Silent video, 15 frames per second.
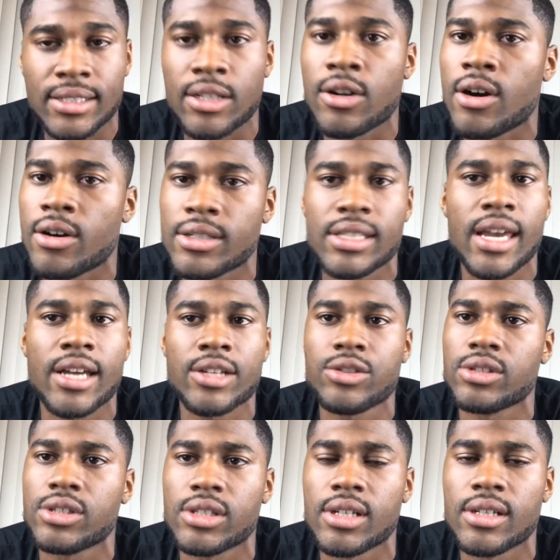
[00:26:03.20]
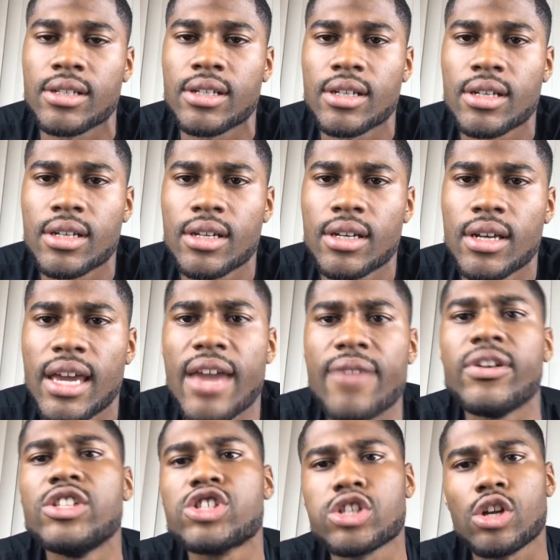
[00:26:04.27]
and all this extra shit, if
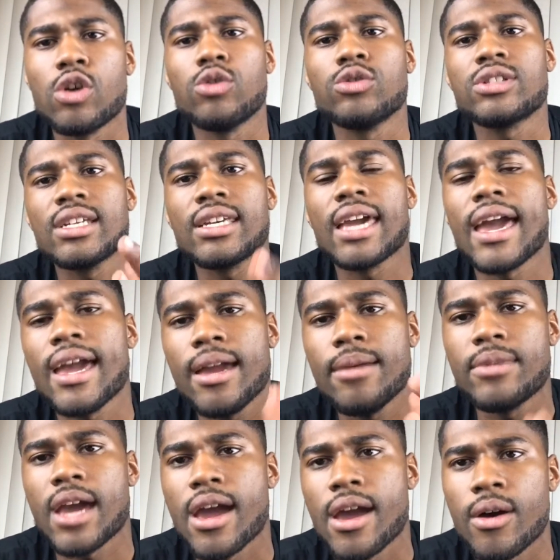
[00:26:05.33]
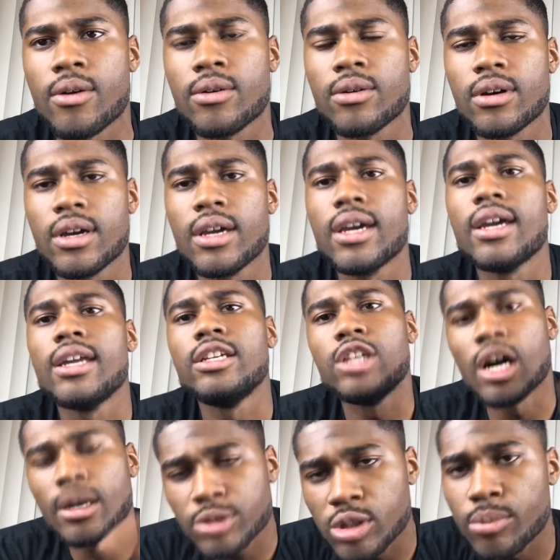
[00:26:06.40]
he slows the game down,
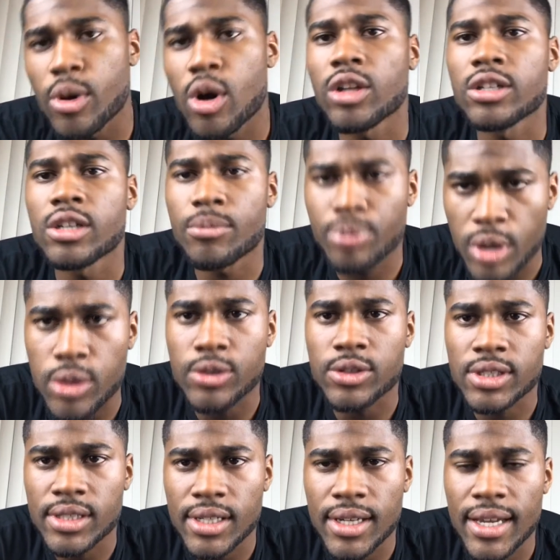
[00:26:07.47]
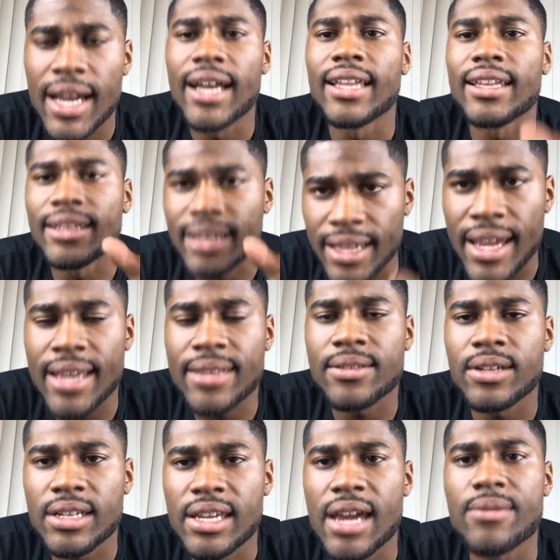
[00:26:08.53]
dumps the ball in the post, let
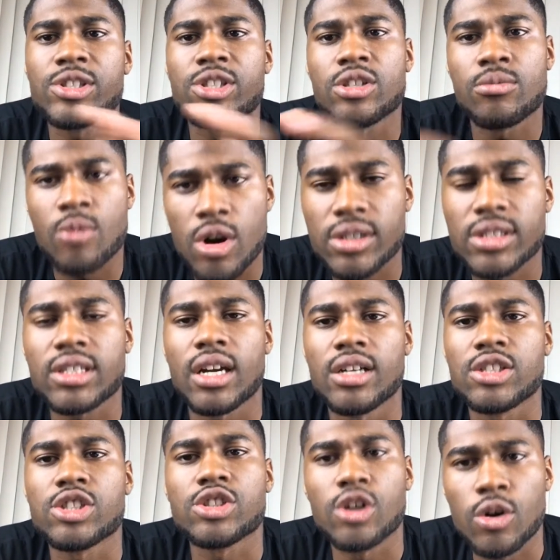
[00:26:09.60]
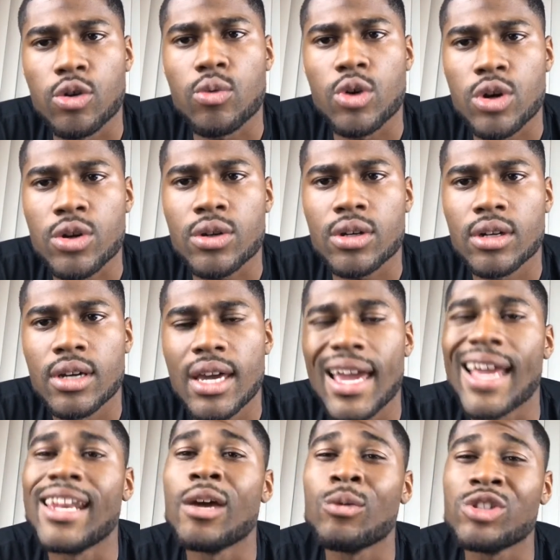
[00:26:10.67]
Anthony Davis and DeMarcus Cousins go to work,
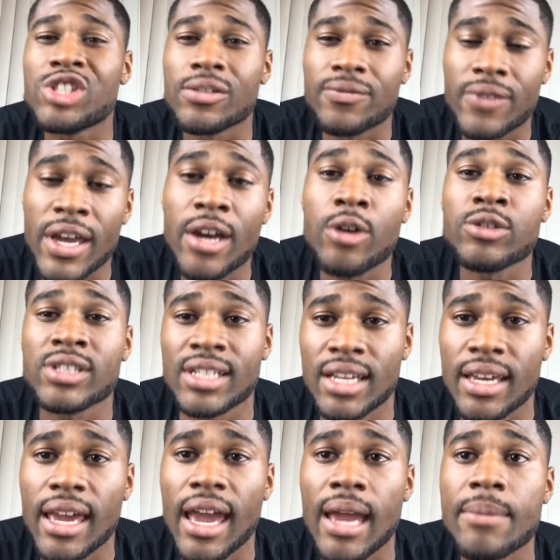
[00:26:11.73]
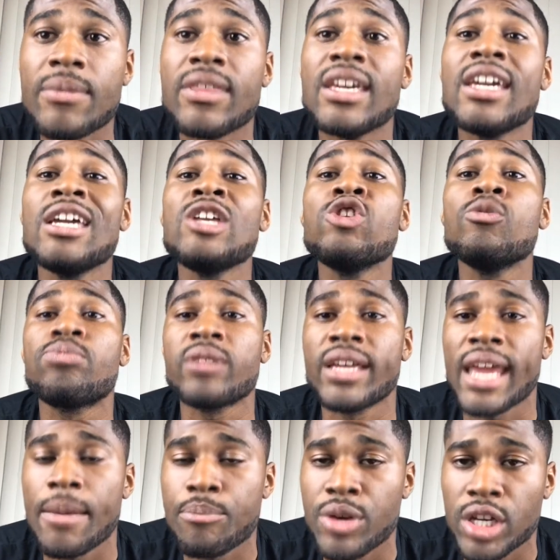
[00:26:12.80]
and then when JaVale's in the game, then you play
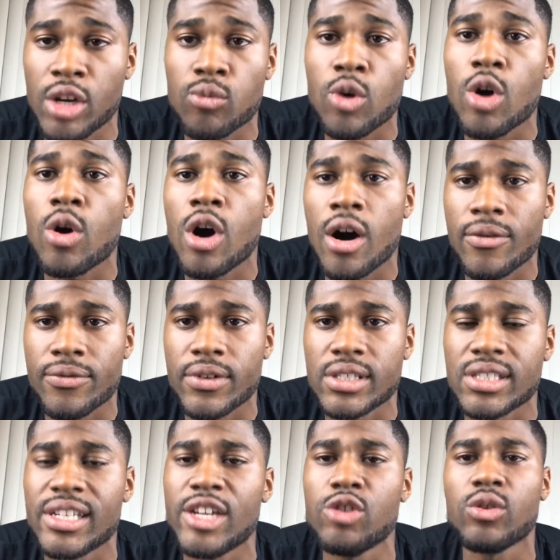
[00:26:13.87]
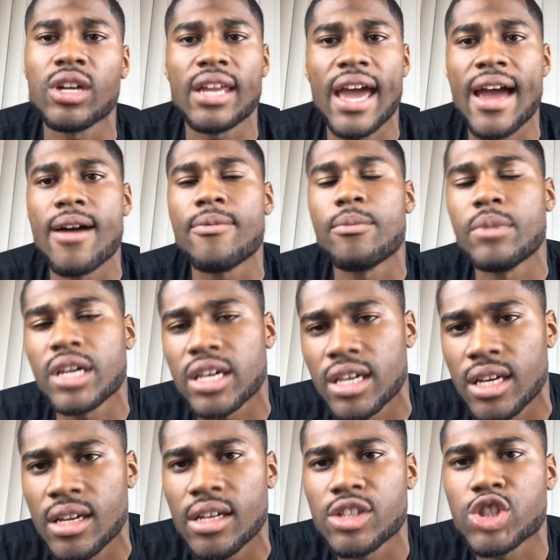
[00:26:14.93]
that pick and roll offense. Then you can have
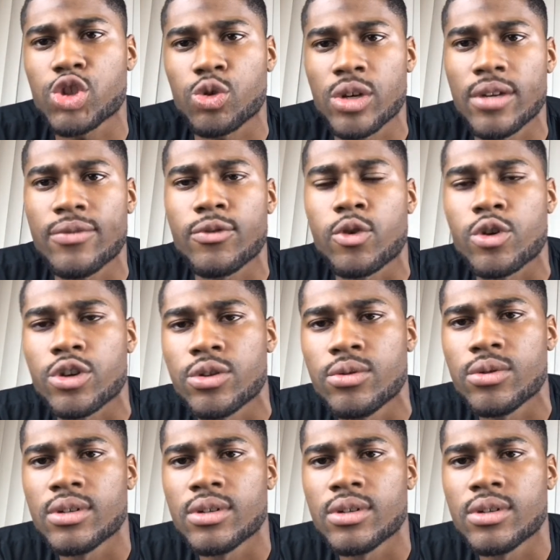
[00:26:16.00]
McGee screen for you,